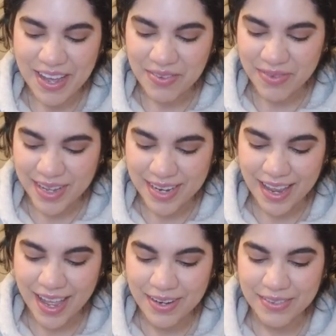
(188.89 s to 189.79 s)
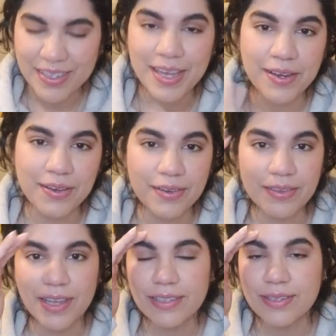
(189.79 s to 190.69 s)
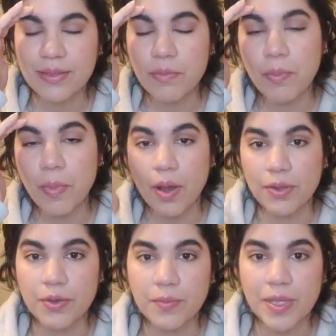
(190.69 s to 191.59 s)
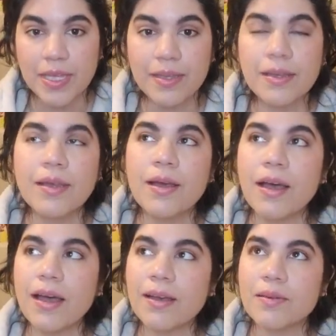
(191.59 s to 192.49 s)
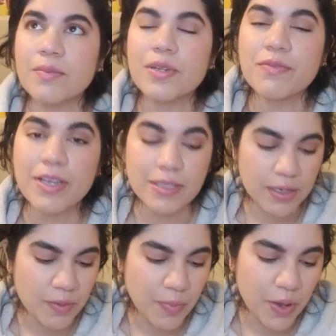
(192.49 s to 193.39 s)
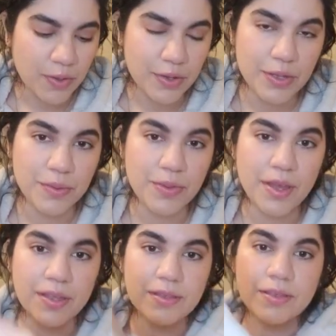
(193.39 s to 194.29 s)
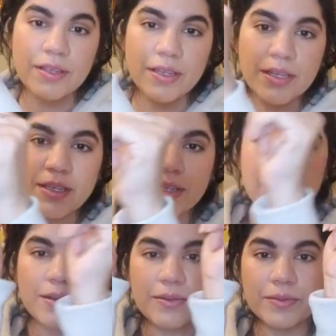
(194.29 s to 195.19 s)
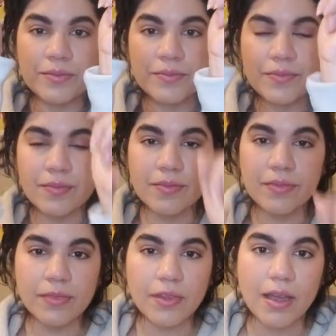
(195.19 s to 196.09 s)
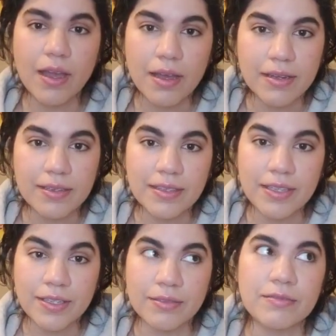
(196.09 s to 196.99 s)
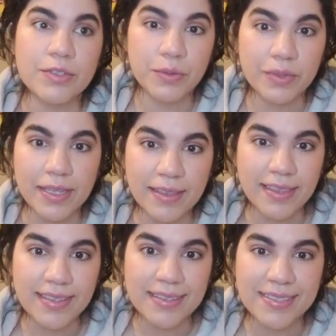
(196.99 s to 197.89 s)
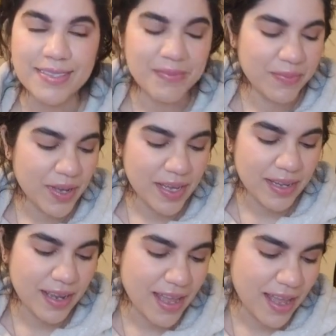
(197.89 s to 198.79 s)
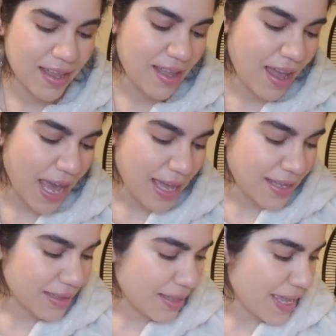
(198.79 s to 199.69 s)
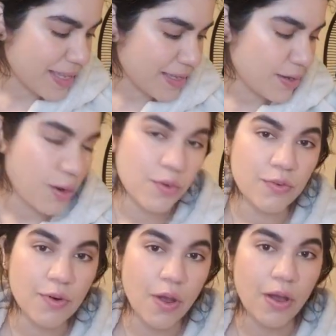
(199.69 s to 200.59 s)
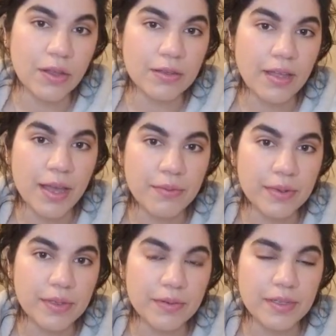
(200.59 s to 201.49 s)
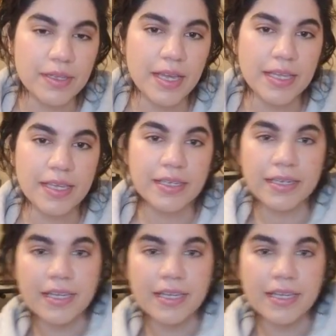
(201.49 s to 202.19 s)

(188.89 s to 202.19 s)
but I don't care that doesn't bother me um, but if that's gonna bother you then you know uh, then don't get this but I like it overall I really really like it